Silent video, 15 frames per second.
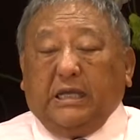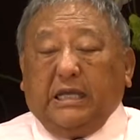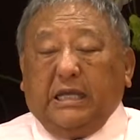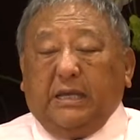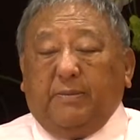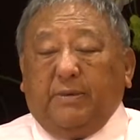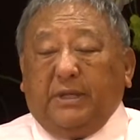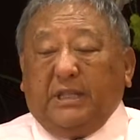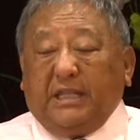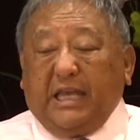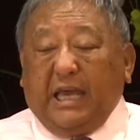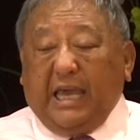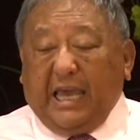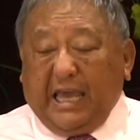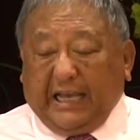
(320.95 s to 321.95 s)
Even the
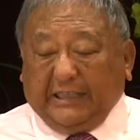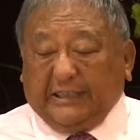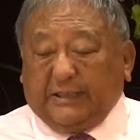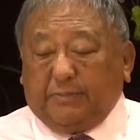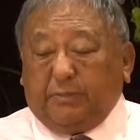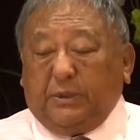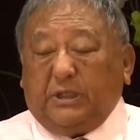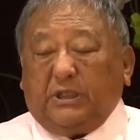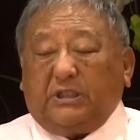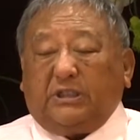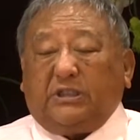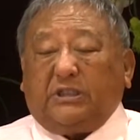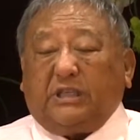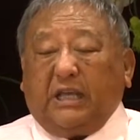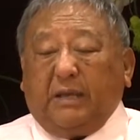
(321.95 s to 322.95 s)

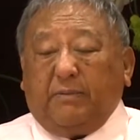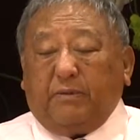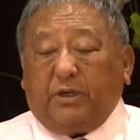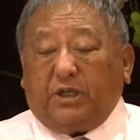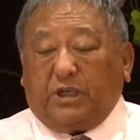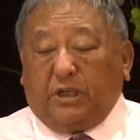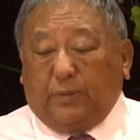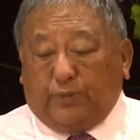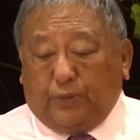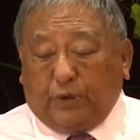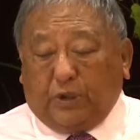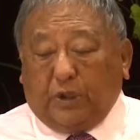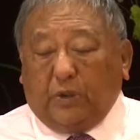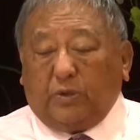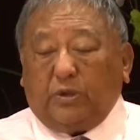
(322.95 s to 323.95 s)
experts have it
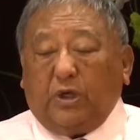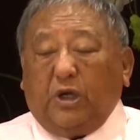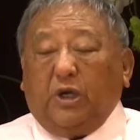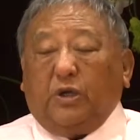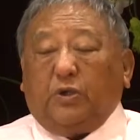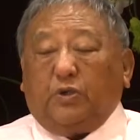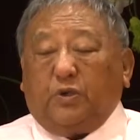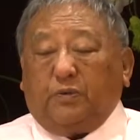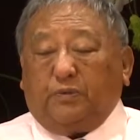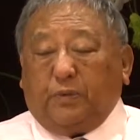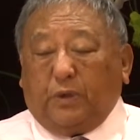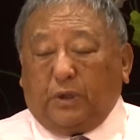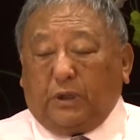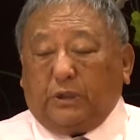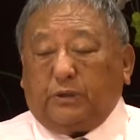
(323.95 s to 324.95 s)
difficult to
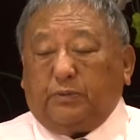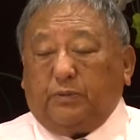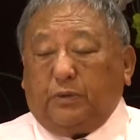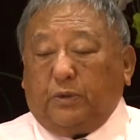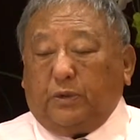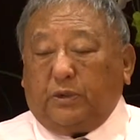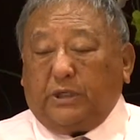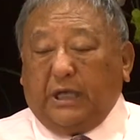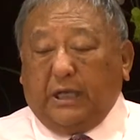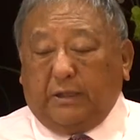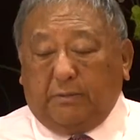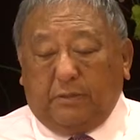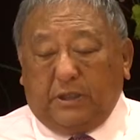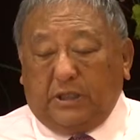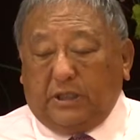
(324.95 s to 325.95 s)
focus for
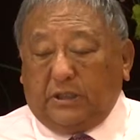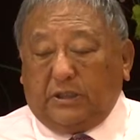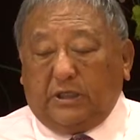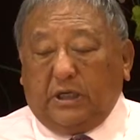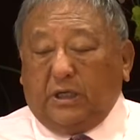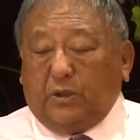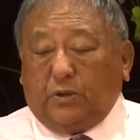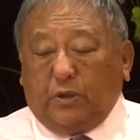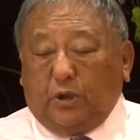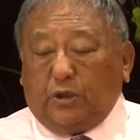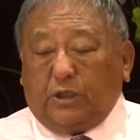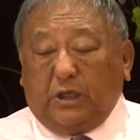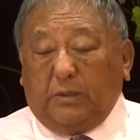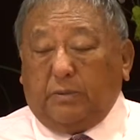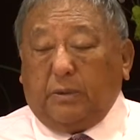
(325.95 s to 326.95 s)
10 minutes.
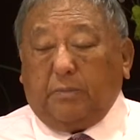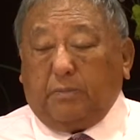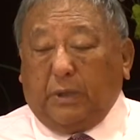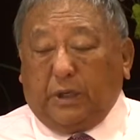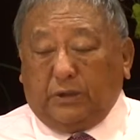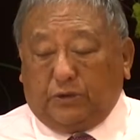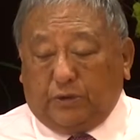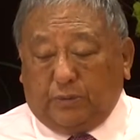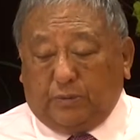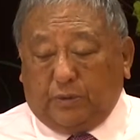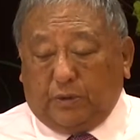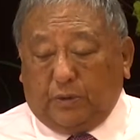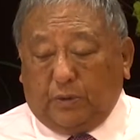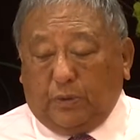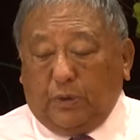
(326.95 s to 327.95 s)
Not even
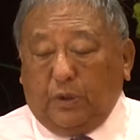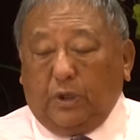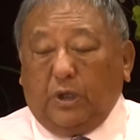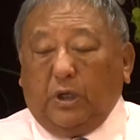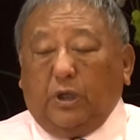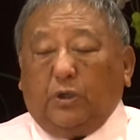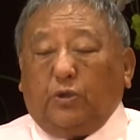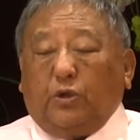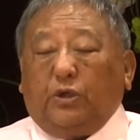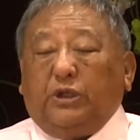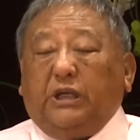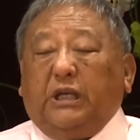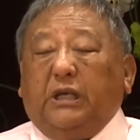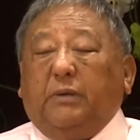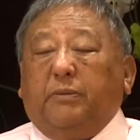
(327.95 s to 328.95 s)
possible. Not
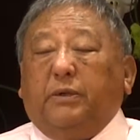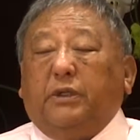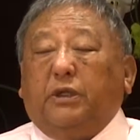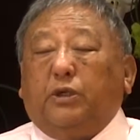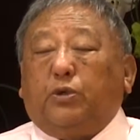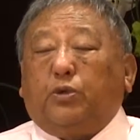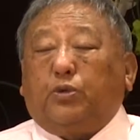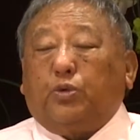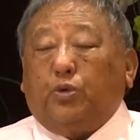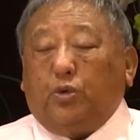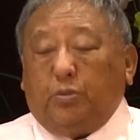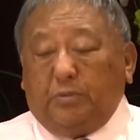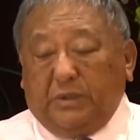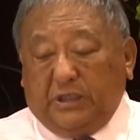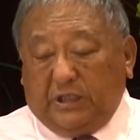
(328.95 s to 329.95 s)
even a
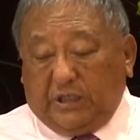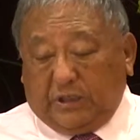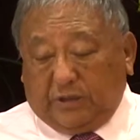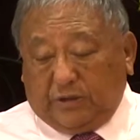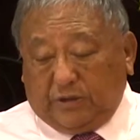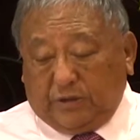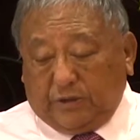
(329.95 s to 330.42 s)
two minutes.